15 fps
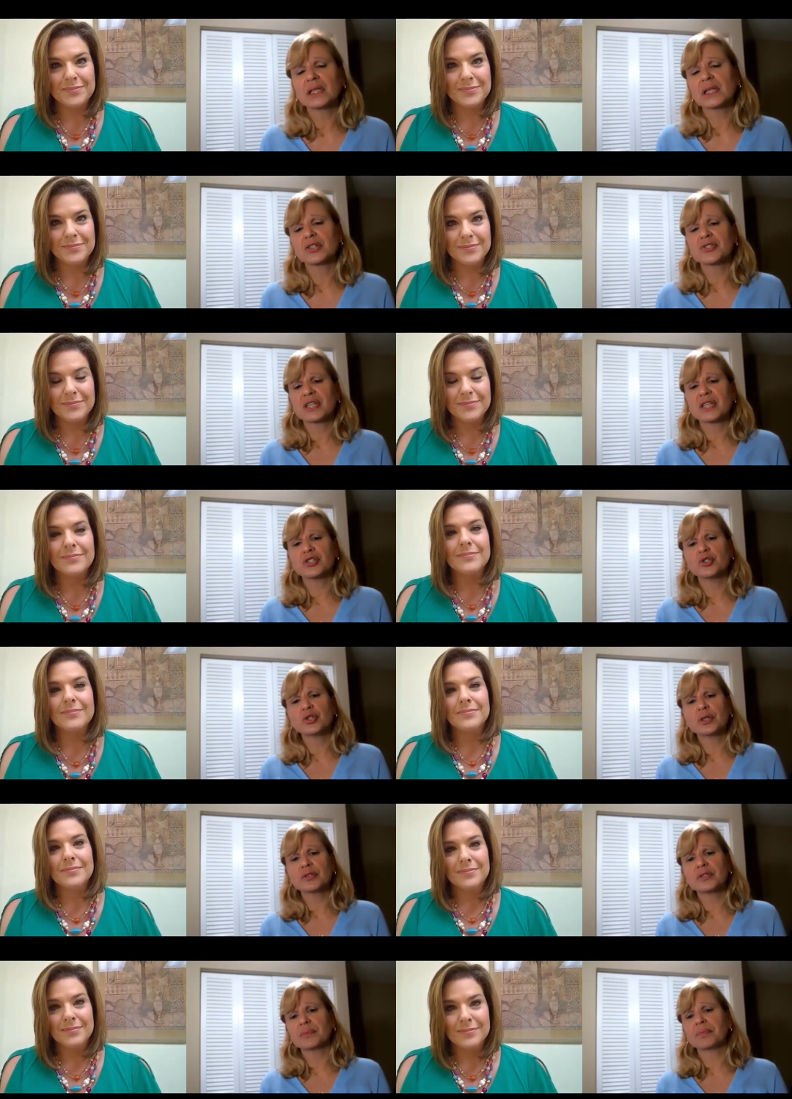Speaker 1: And like you said, you
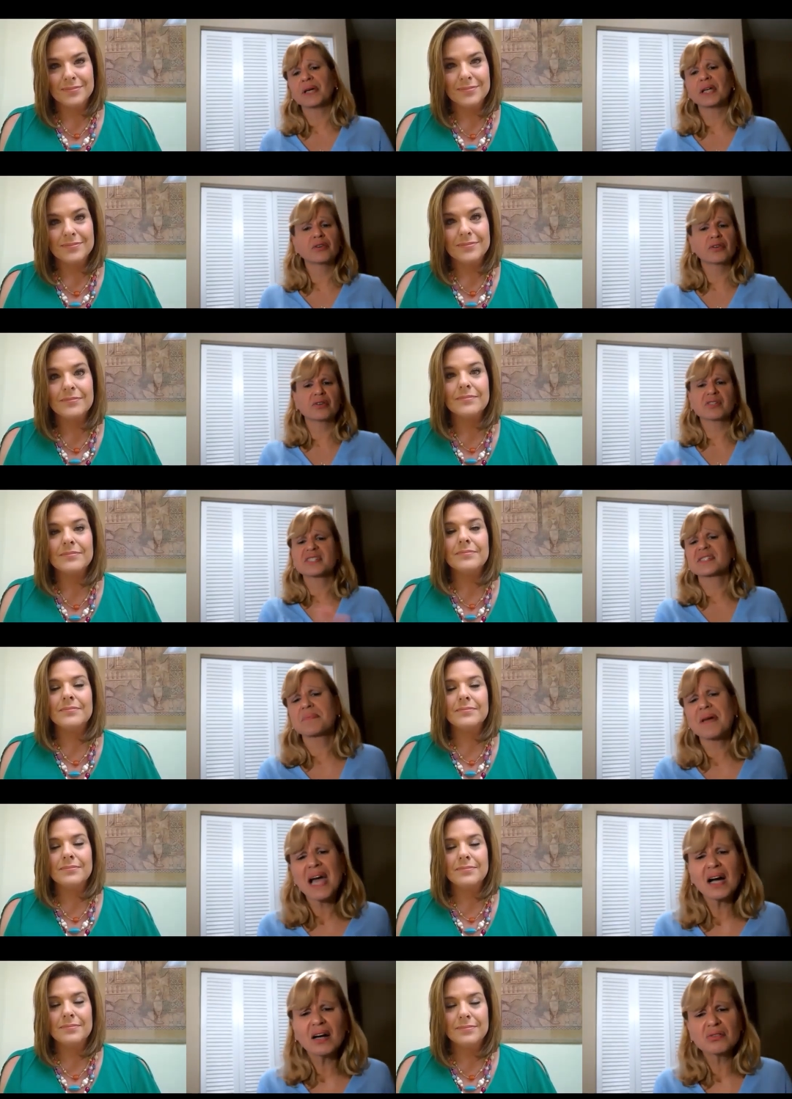could depend on your
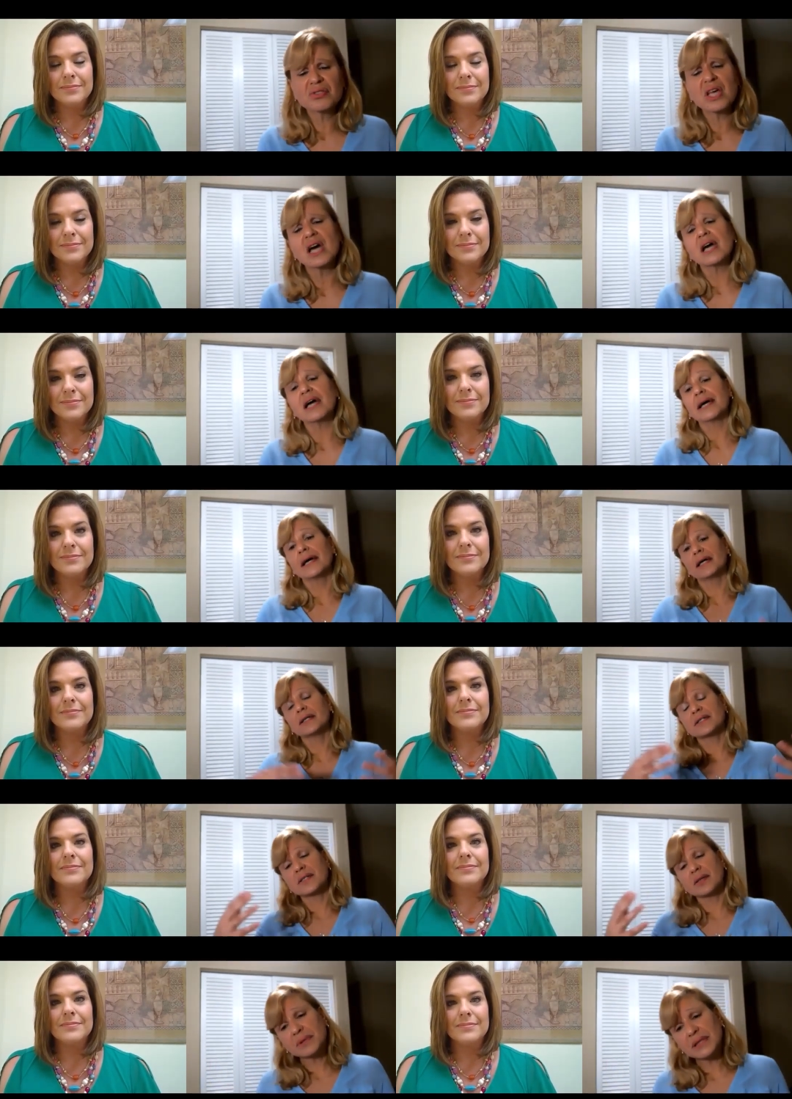spouse,
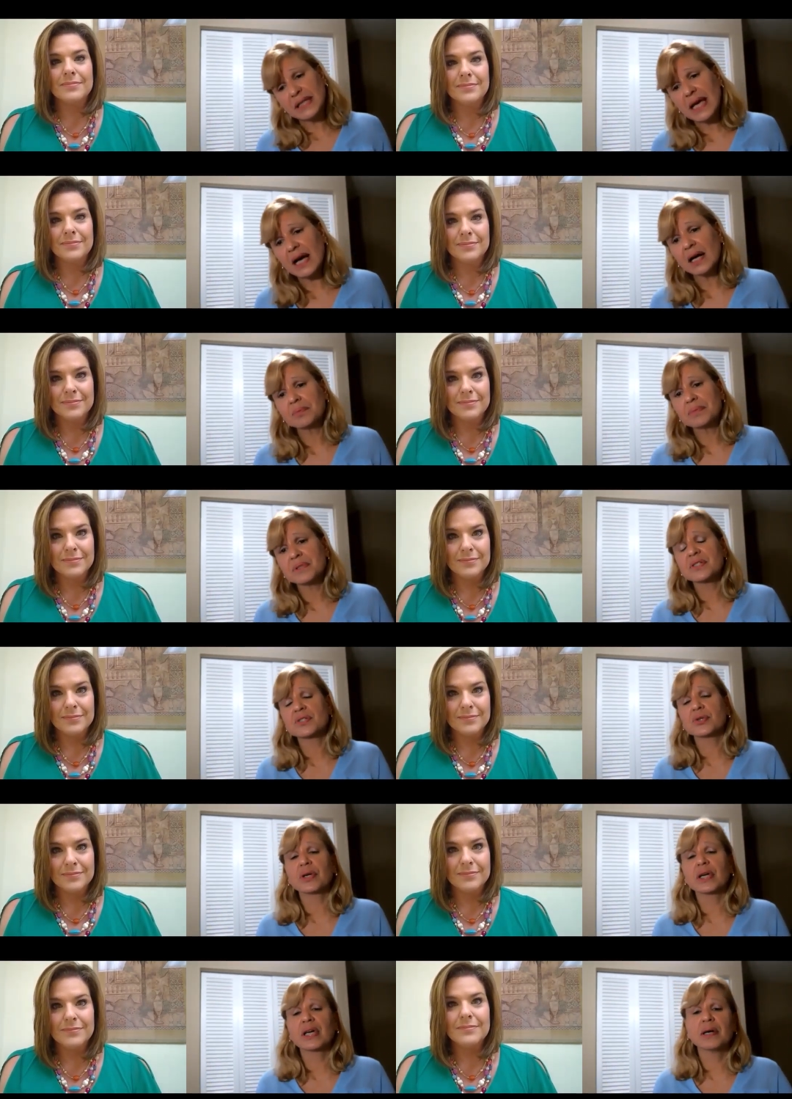and something happens
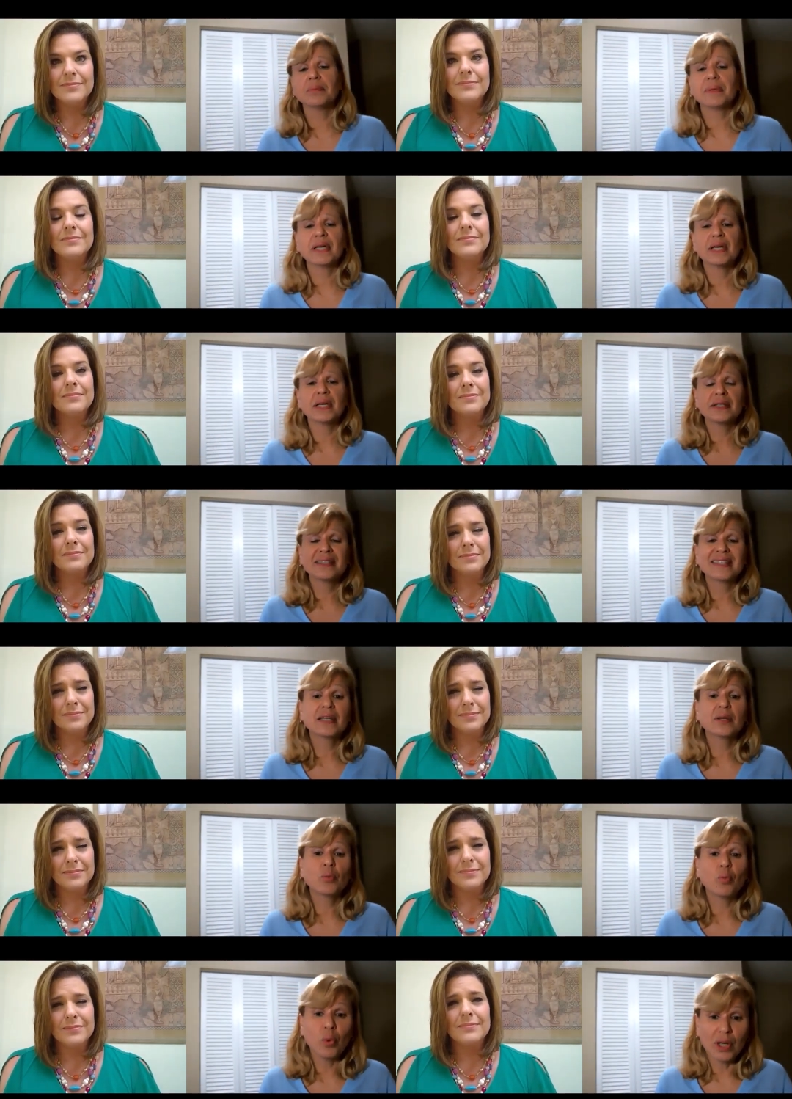to him, and
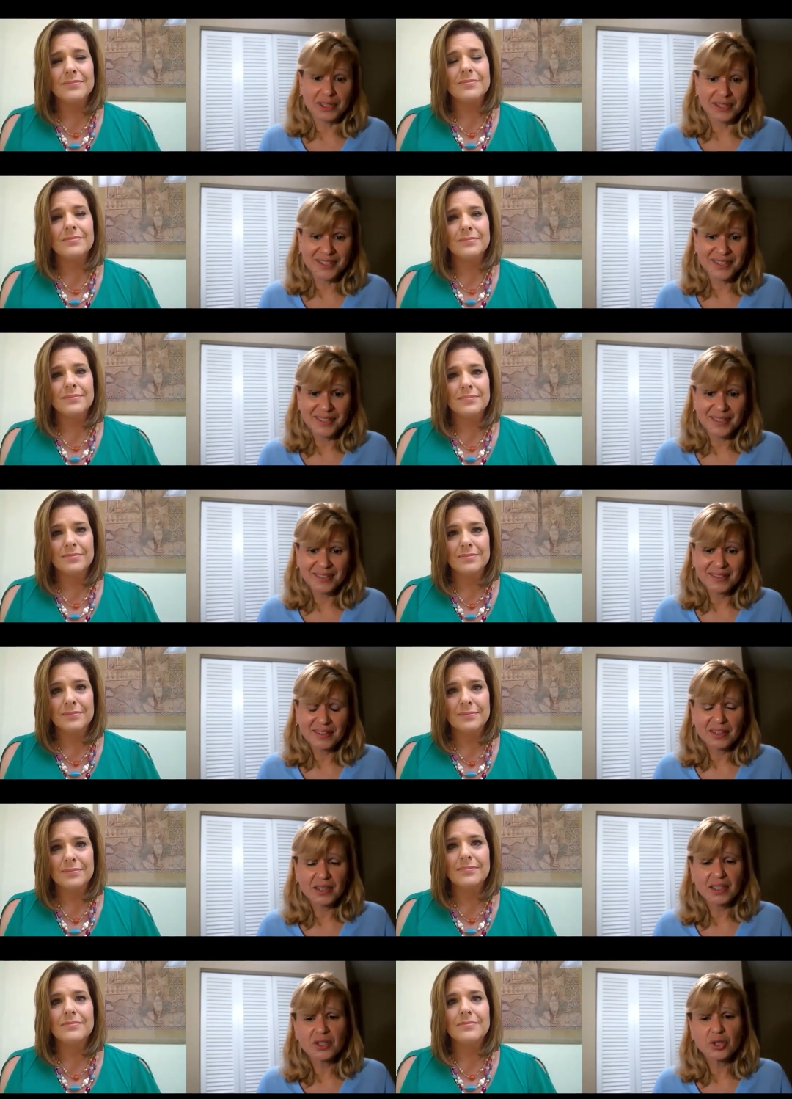then what?
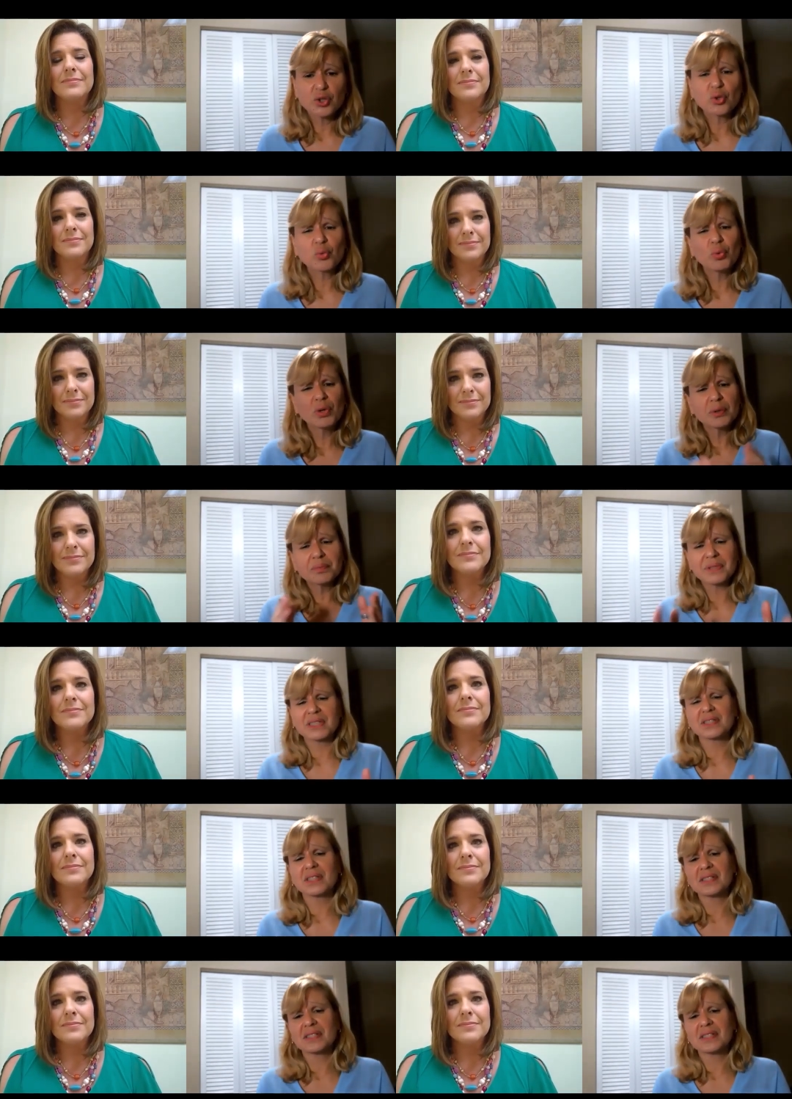You don't want to be in